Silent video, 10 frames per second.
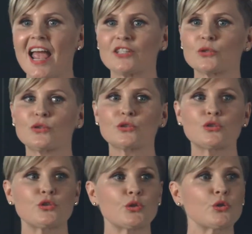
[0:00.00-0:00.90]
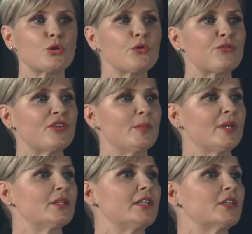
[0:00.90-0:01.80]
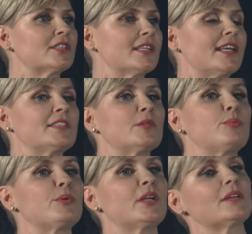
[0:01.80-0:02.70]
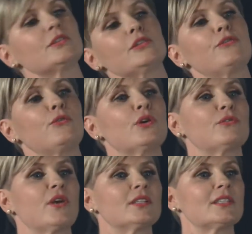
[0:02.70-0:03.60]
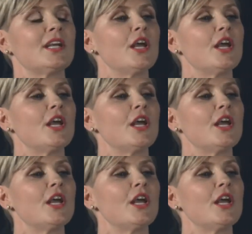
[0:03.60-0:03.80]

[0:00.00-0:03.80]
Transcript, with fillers: And so there's two female leaders I'd like to bring to the forefront.